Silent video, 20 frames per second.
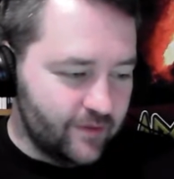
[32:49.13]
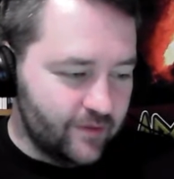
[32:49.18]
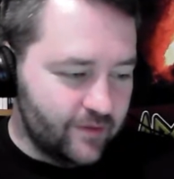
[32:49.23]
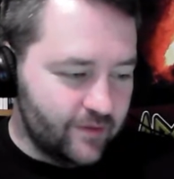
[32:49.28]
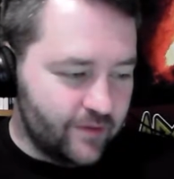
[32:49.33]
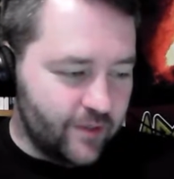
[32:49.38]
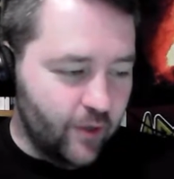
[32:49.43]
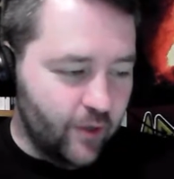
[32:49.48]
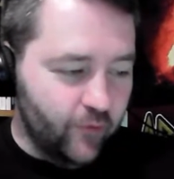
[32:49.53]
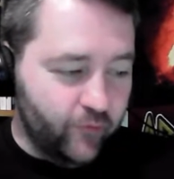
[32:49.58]

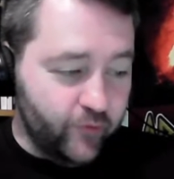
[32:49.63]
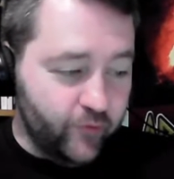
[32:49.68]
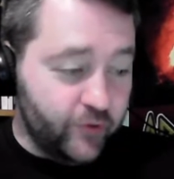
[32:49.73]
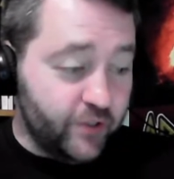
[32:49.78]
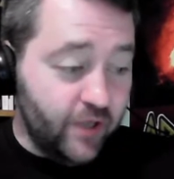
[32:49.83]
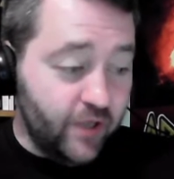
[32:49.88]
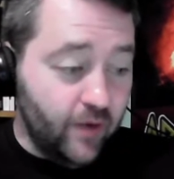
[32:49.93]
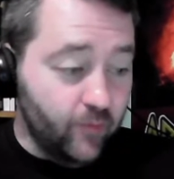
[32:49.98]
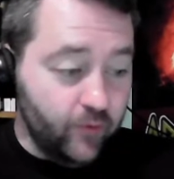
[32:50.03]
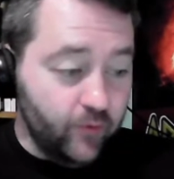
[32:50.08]
So for
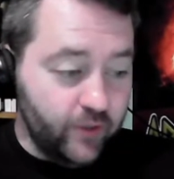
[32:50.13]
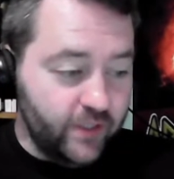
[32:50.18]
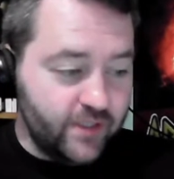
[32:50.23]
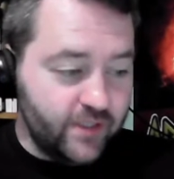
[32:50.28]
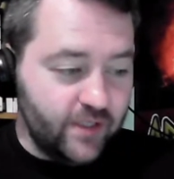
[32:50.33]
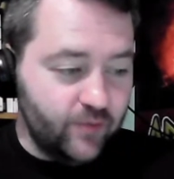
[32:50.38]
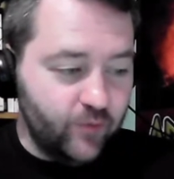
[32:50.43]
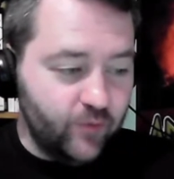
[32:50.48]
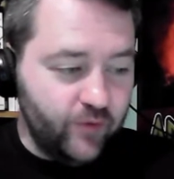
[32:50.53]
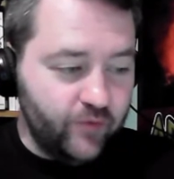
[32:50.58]
some
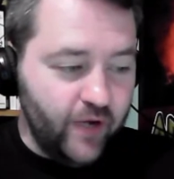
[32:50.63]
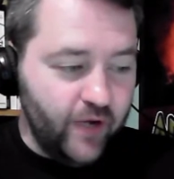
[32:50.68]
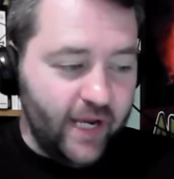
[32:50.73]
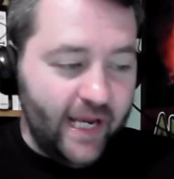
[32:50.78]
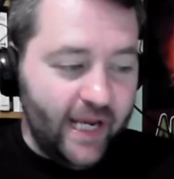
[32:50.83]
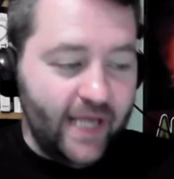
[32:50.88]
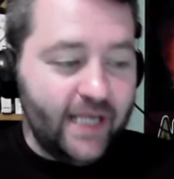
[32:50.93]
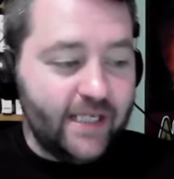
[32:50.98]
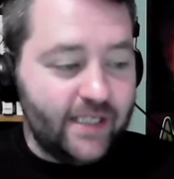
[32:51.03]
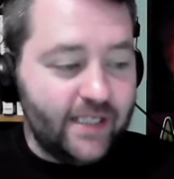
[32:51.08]
reason, we've got
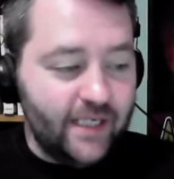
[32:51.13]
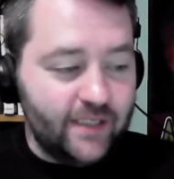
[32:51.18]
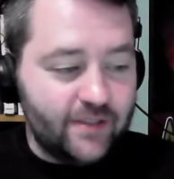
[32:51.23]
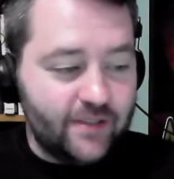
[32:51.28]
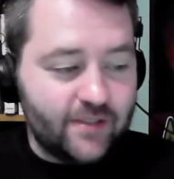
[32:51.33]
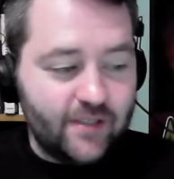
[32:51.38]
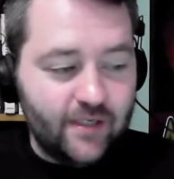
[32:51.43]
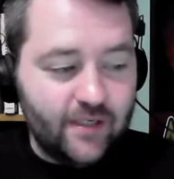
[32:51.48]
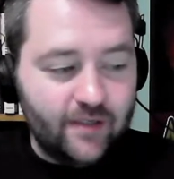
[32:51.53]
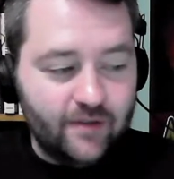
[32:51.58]
Eddie
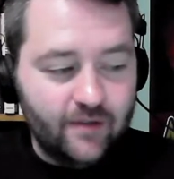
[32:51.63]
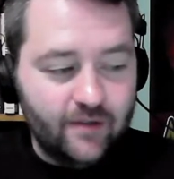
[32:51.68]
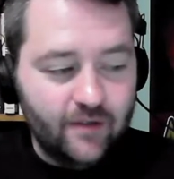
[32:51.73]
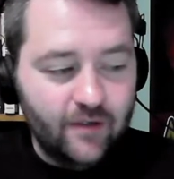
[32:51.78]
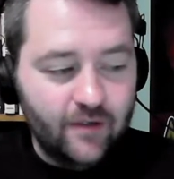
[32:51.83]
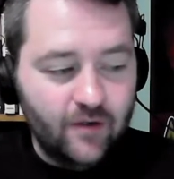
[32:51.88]
Kingston,